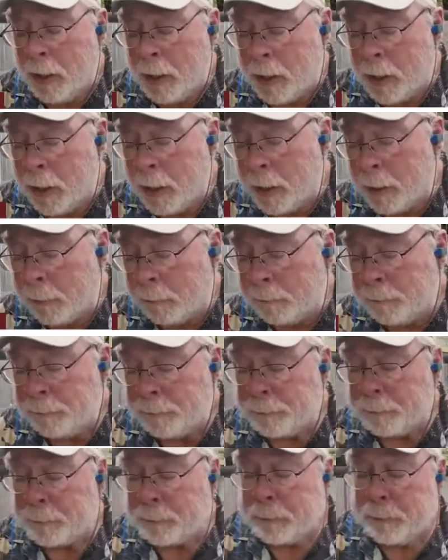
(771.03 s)
Um,
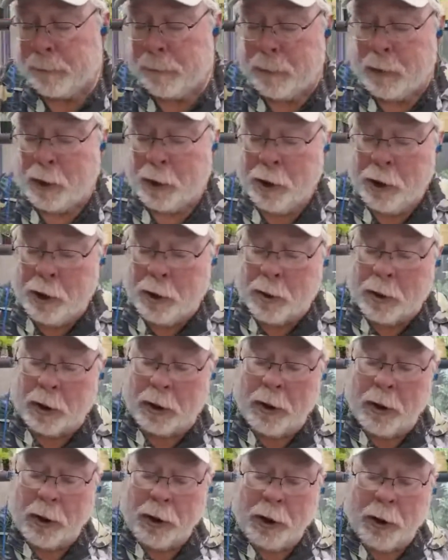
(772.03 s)
you
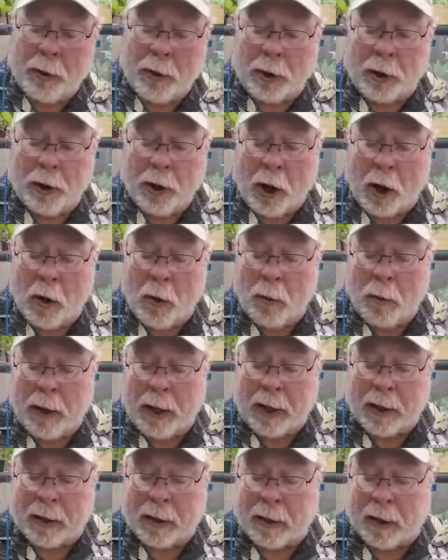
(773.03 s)
could you could go
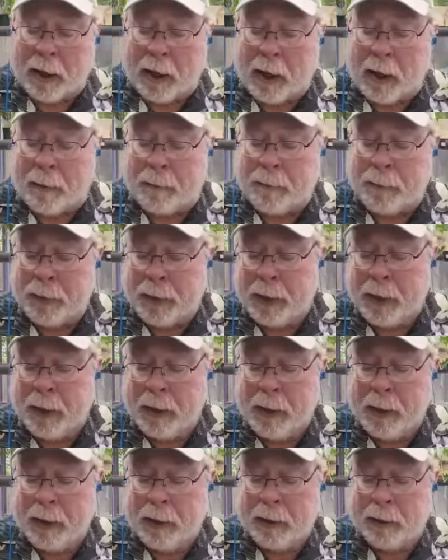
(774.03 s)
with um,
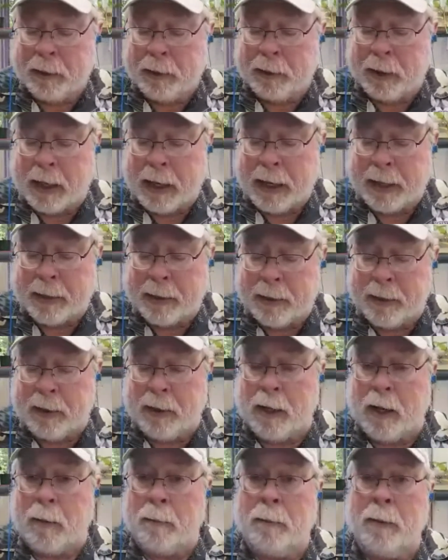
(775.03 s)
like
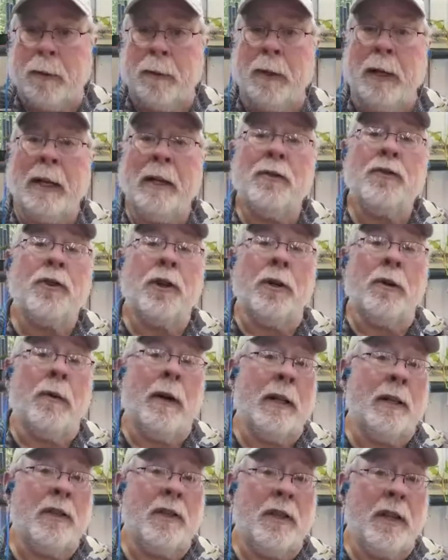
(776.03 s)
the um, eastern
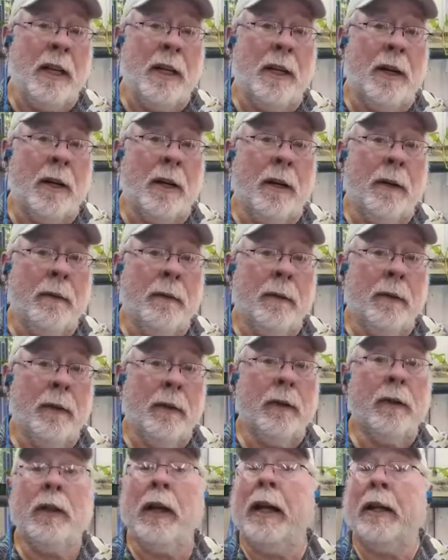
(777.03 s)
red cedar.
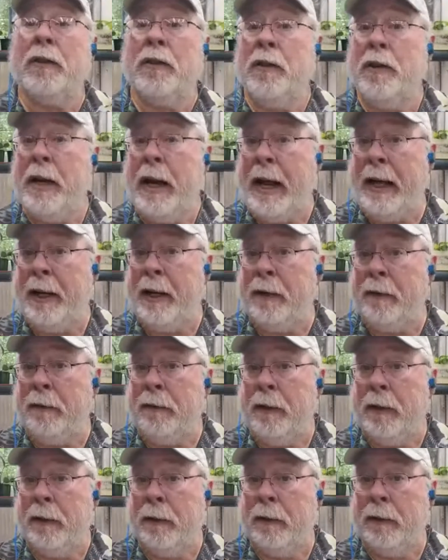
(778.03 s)
It's native.
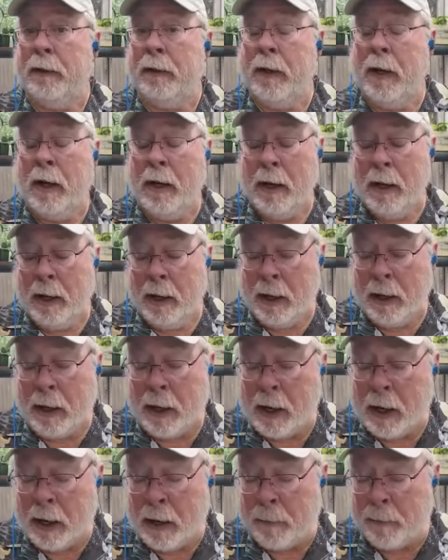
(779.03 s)

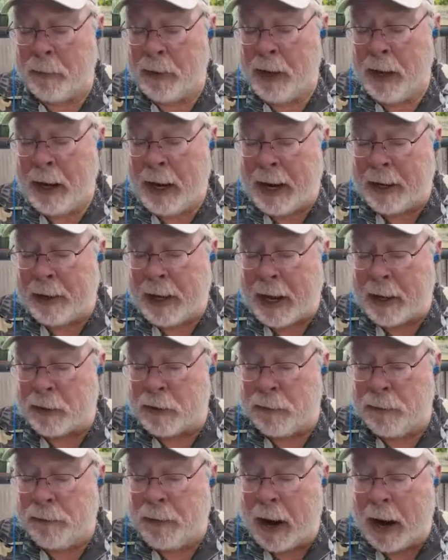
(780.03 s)
Um,
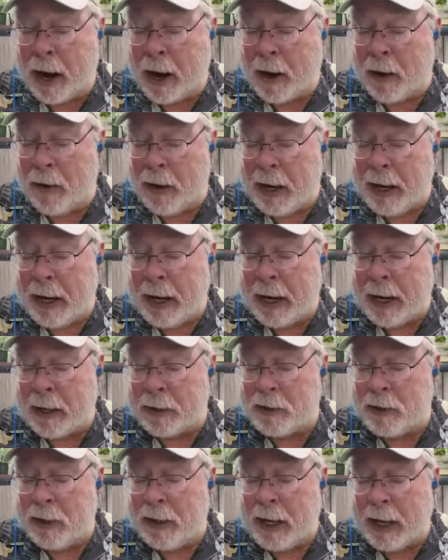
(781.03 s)
as far
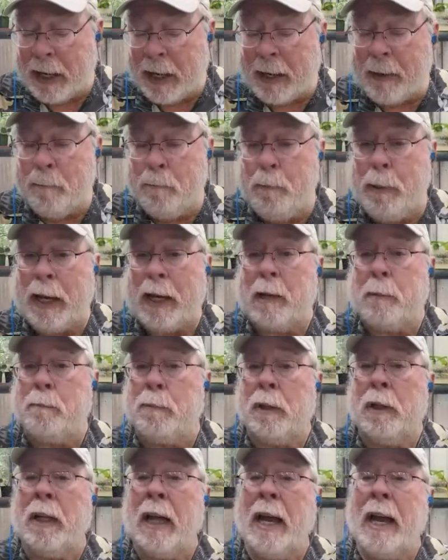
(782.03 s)
as getting big
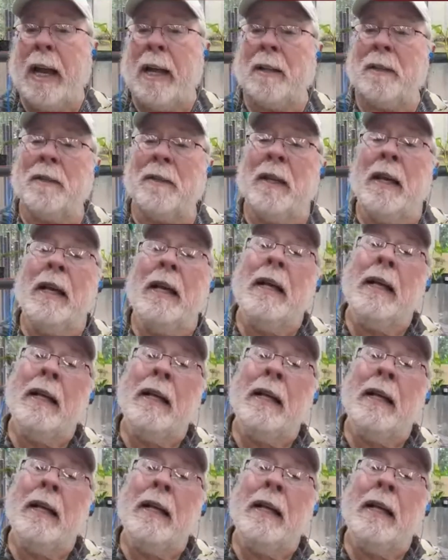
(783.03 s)
plants,